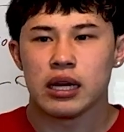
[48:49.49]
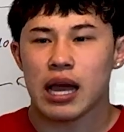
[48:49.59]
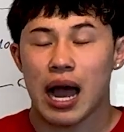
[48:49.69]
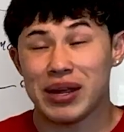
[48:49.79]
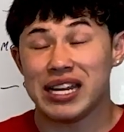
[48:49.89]

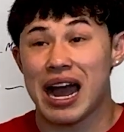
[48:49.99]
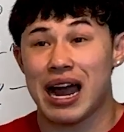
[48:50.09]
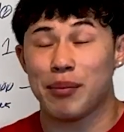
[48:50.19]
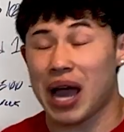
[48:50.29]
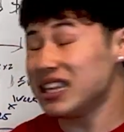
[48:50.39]
I mean,
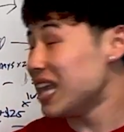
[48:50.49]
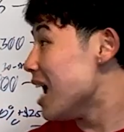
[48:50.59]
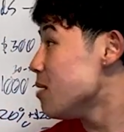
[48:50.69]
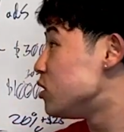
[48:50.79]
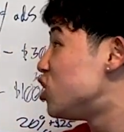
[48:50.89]

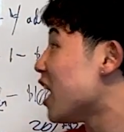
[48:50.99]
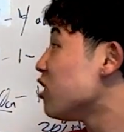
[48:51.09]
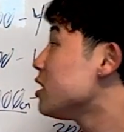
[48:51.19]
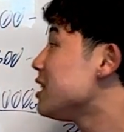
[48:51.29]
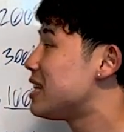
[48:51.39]
I'm
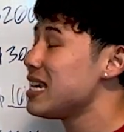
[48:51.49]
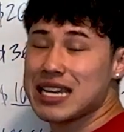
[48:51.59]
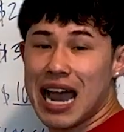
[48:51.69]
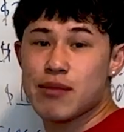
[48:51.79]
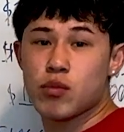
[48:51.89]
genuinely thinking
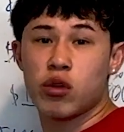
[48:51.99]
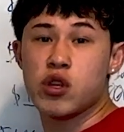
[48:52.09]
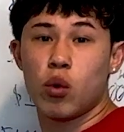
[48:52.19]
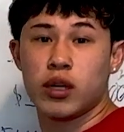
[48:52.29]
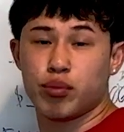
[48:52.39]
I'm the only
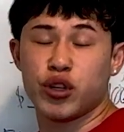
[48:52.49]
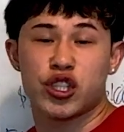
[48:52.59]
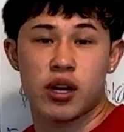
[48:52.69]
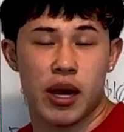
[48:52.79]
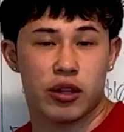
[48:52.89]
one preaching
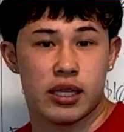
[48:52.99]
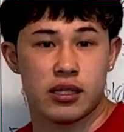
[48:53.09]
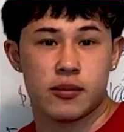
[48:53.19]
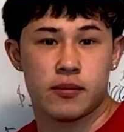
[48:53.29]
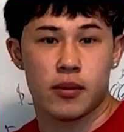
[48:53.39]
about
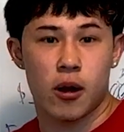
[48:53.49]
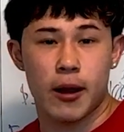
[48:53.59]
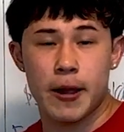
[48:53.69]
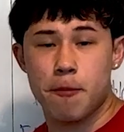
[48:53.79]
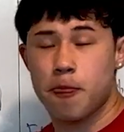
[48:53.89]
this. All
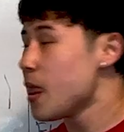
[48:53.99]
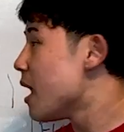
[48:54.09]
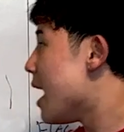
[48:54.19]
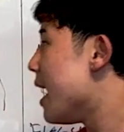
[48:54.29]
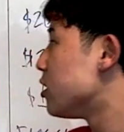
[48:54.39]
right,
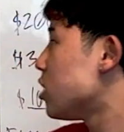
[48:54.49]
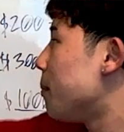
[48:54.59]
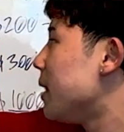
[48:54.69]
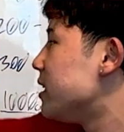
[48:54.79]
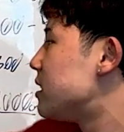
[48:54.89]
and on top of
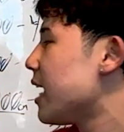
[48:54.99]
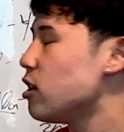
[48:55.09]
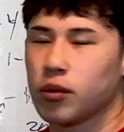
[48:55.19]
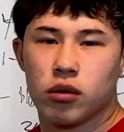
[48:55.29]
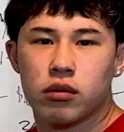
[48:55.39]
that, it's
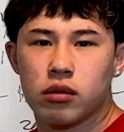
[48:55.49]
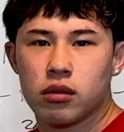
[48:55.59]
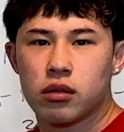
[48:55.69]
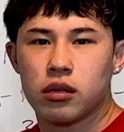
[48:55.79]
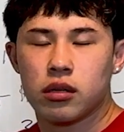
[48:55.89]
scalable.
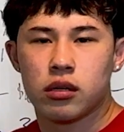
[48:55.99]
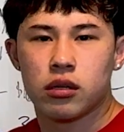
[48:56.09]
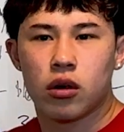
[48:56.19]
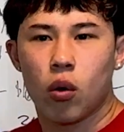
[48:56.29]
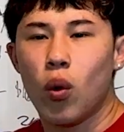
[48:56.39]

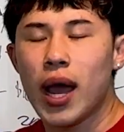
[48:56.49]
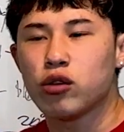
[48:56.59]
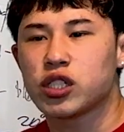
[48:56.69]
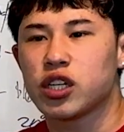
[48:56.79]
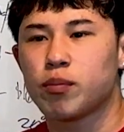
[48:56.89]
What
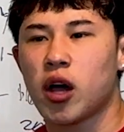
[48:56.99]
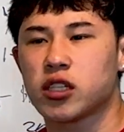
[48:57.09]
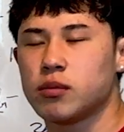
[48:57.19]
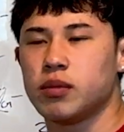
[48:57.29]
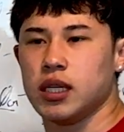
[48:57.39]
else could
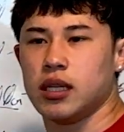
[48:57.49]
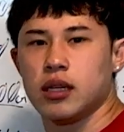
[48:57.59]
possibly?